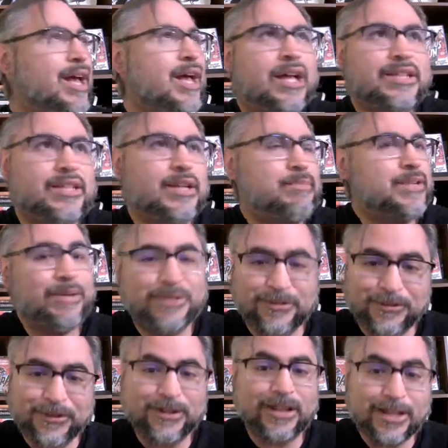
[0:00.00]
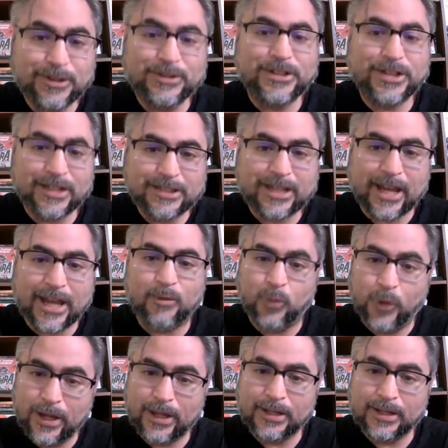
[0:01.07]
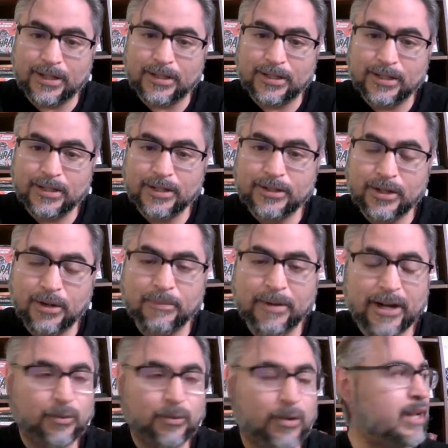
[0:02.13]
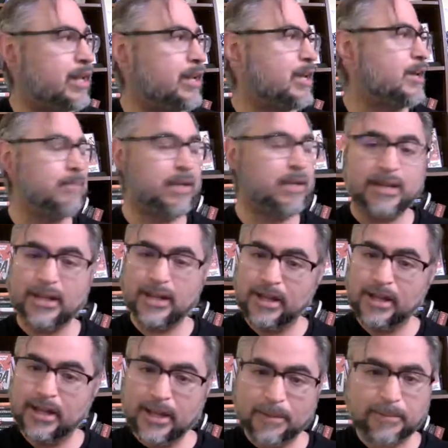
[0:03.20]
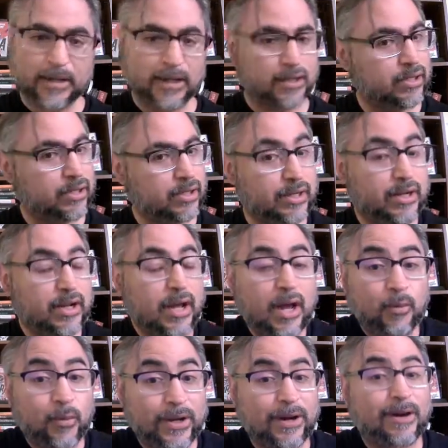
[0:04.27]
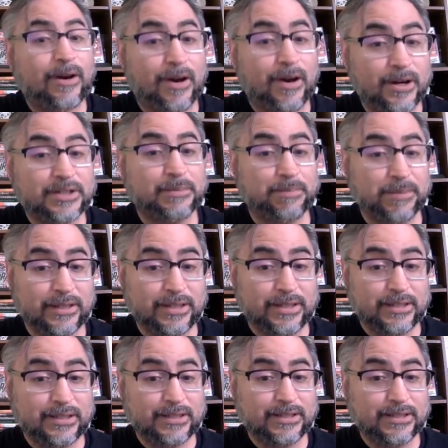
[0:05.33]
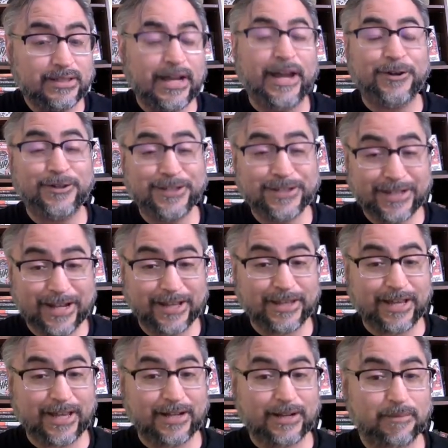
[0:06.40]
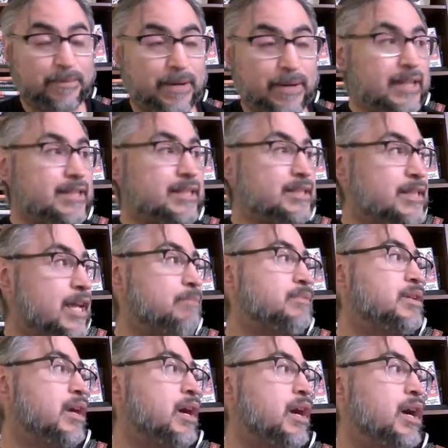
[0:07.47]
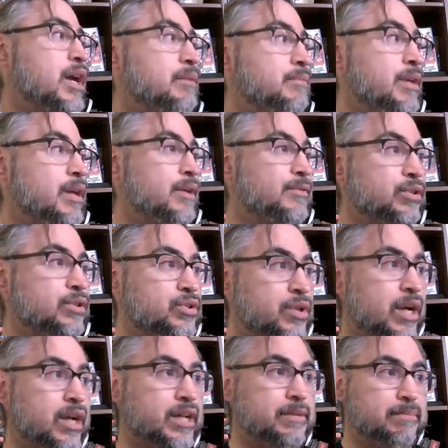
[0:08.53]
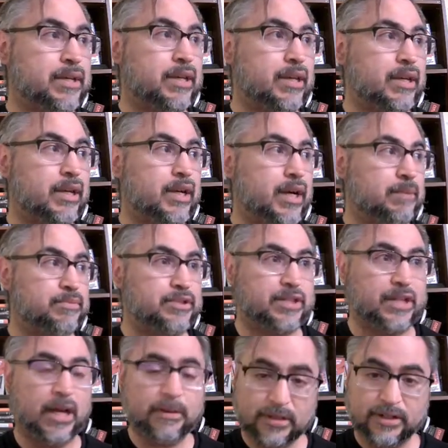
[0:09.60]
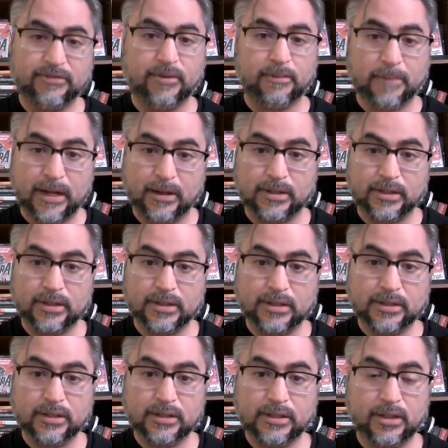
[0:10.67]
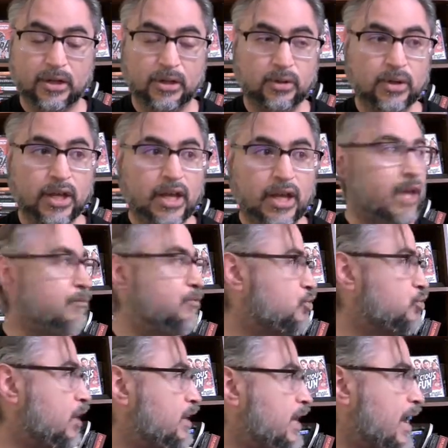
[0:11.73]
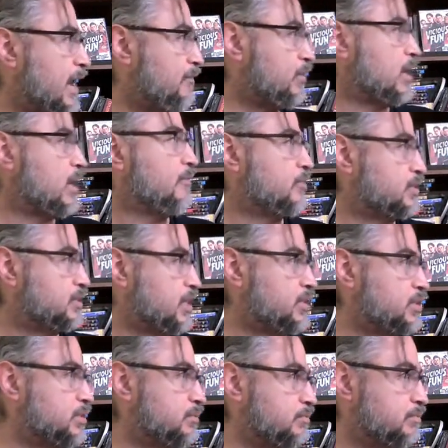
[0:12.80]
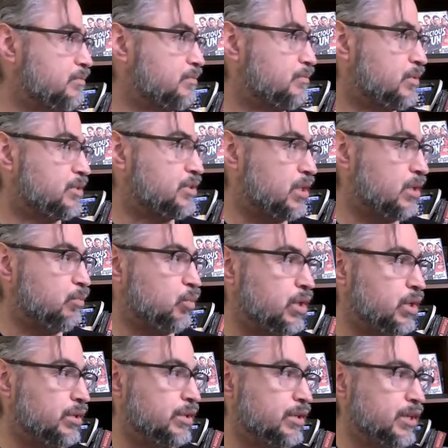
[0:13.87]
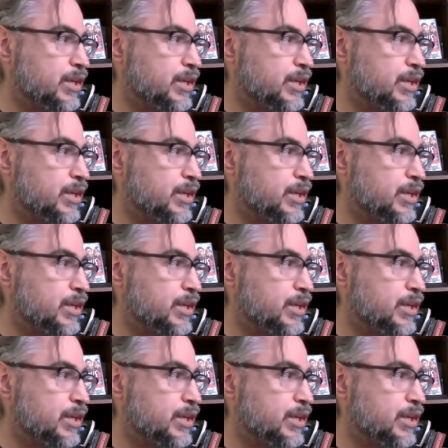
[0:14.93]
you feel like you just can't win, no matter what. And I admit, being a nerd, we are hard to please. I understand that. But at the same time, if you're trying to be objective about it, you know, if you're trying to have a conversation with someone